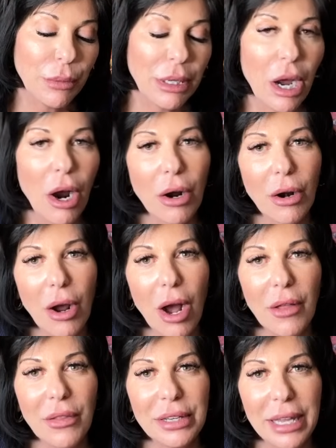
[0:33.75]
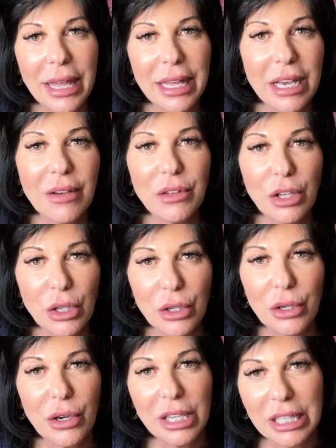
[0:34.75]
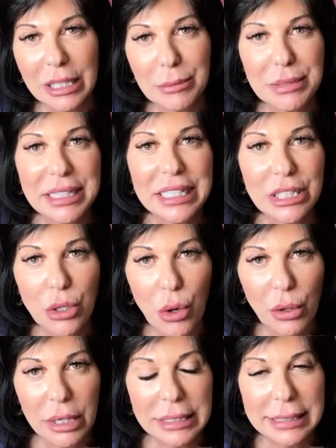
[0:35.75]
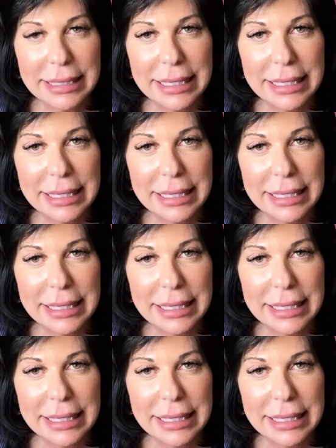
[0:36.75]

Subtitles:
We are on the day of the lunar eclipse in Taurus.